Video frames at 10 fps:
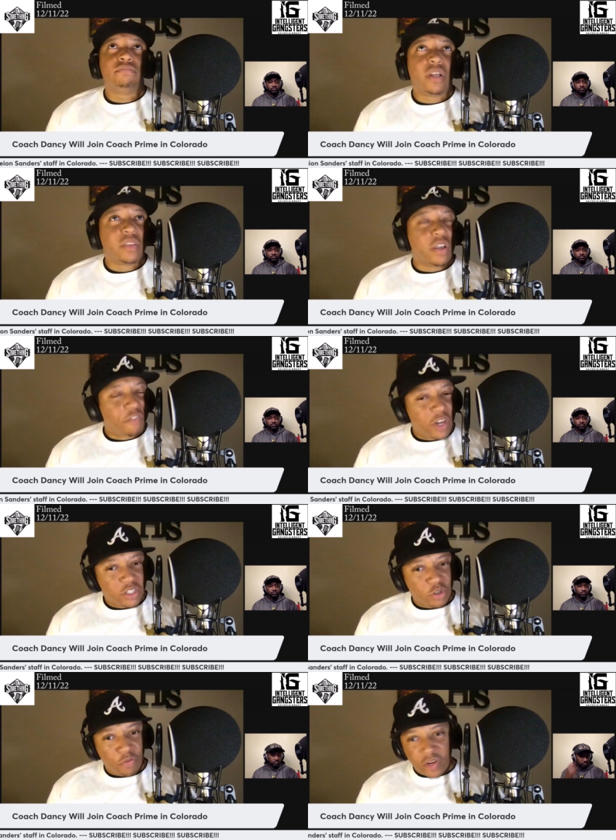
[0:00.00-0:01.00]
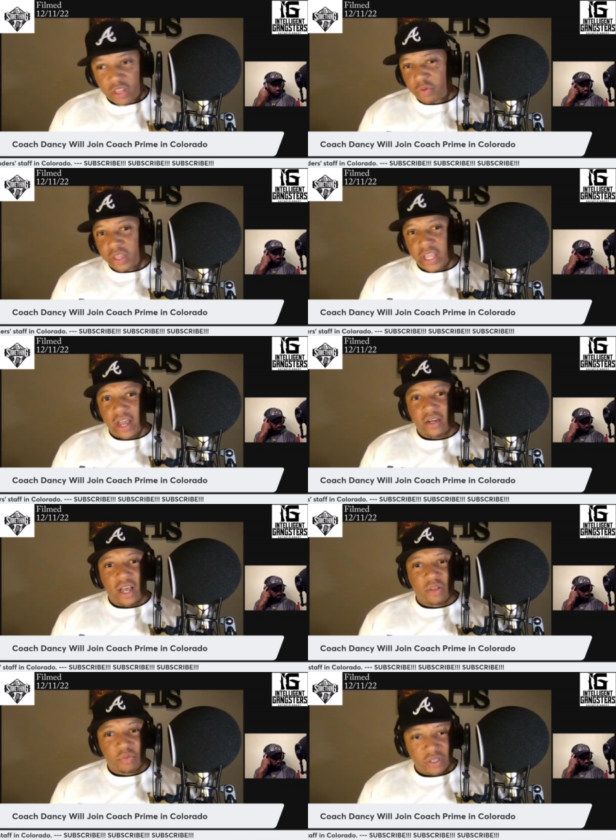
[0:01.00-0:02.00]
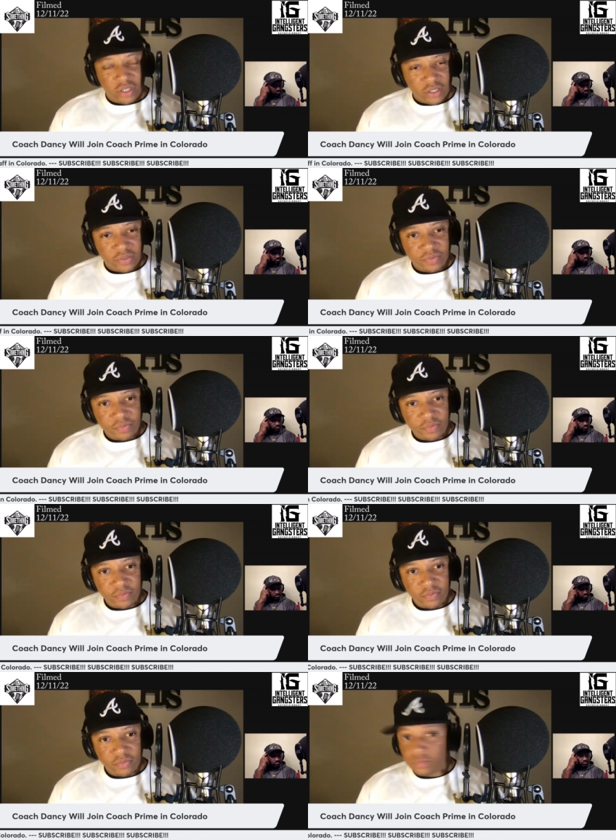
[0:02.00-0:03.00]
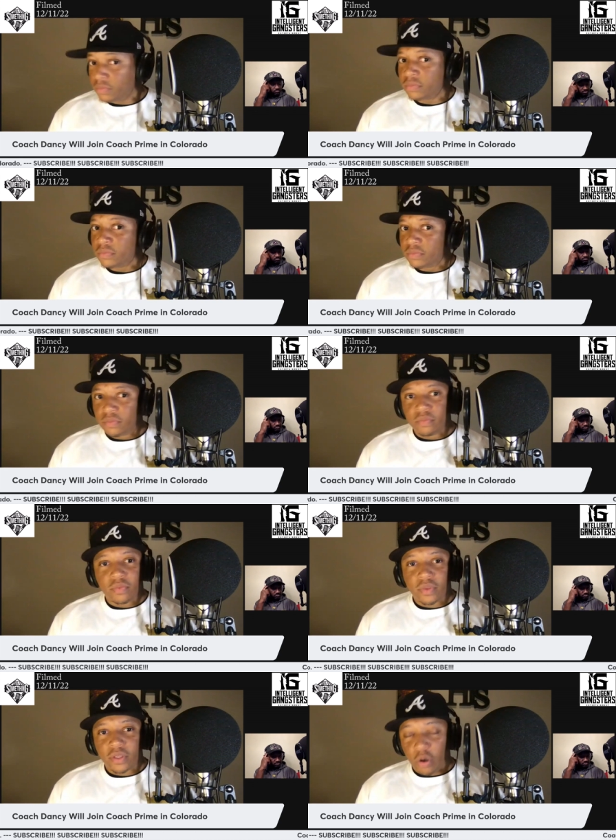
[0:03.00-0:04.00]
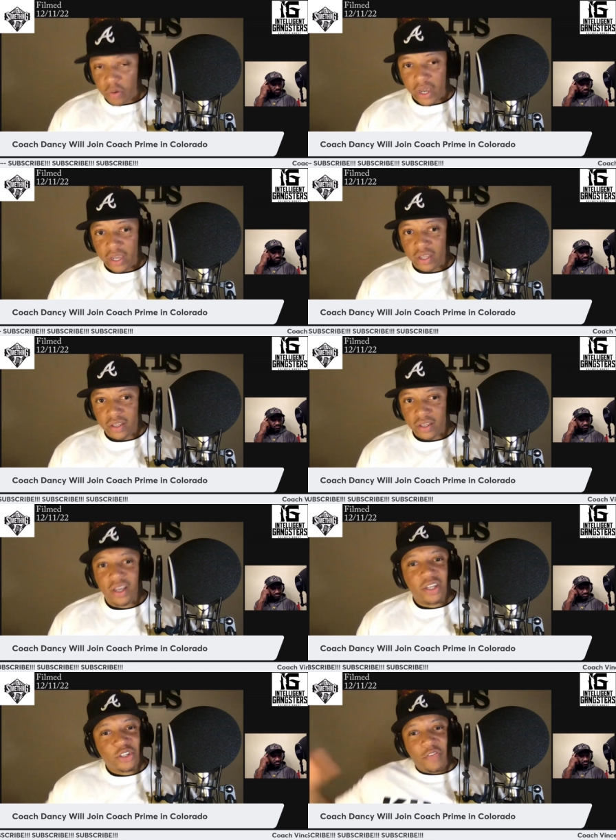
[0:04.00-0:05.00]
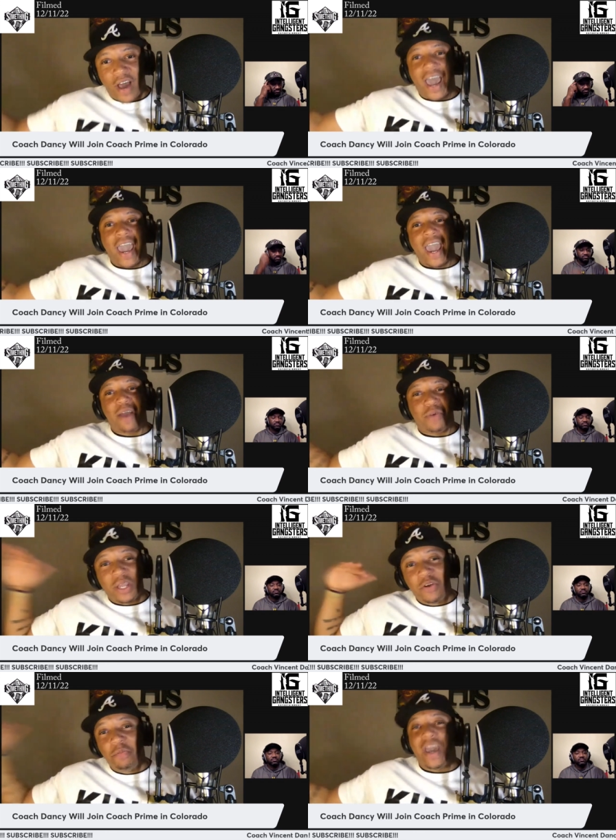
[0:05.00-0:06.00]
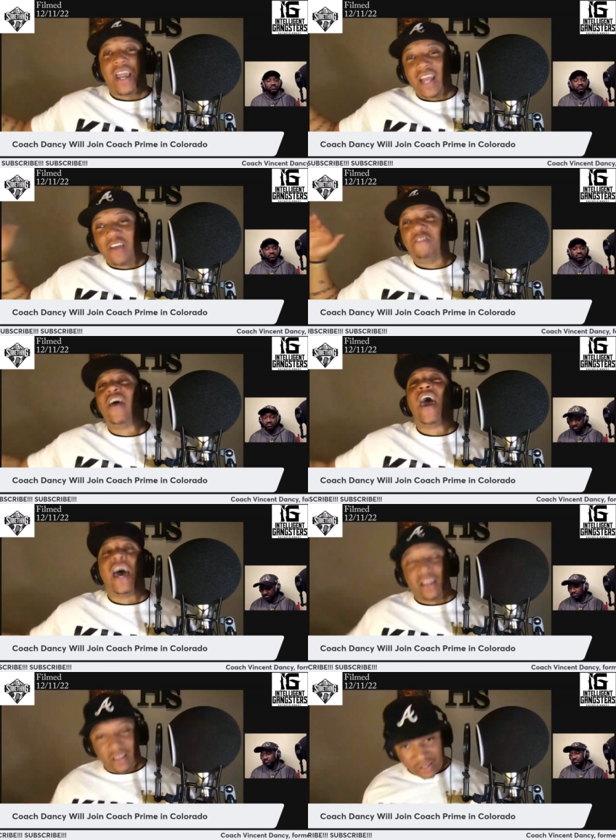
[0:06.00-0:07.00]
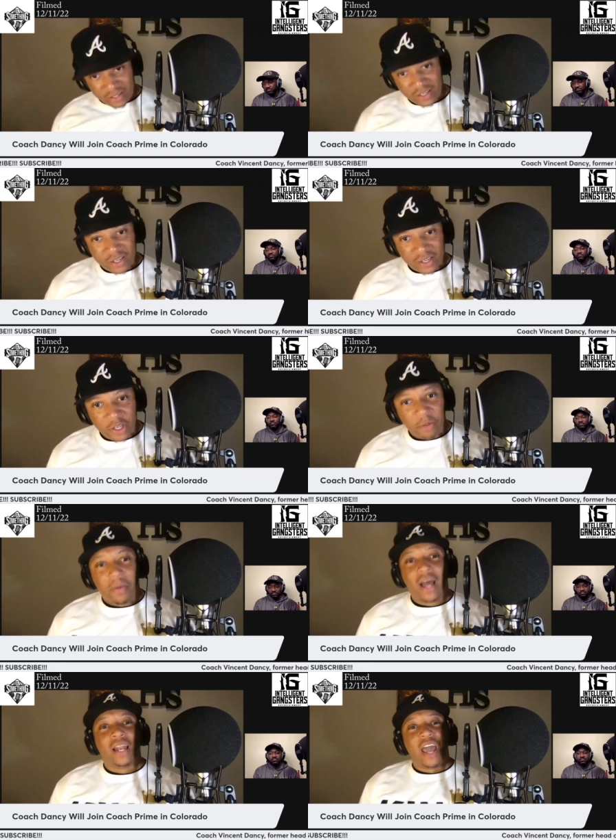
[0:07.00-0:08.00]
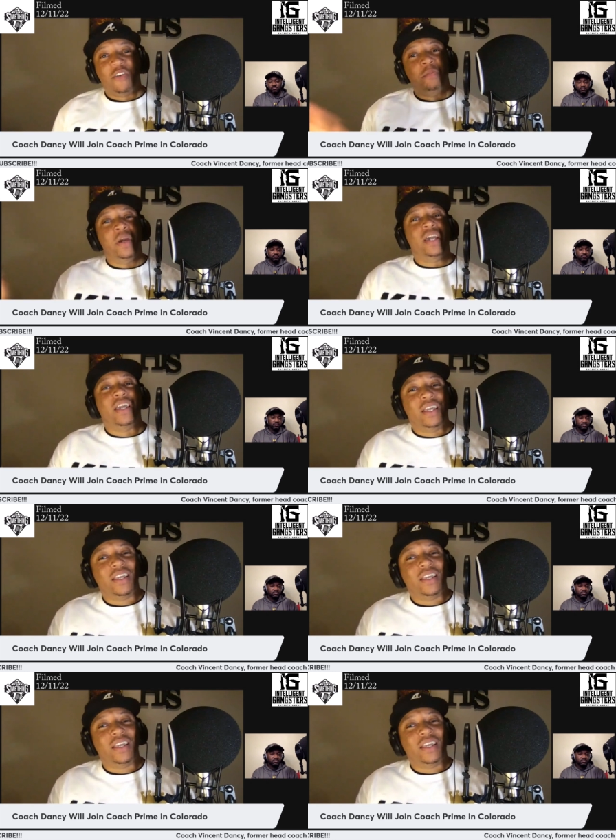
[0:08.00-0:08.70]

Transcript: I think, fifty two, fifty three thousand dollars dollars one year. Mm-hmm. Okay. So if I had what he was making at Valley, my life would be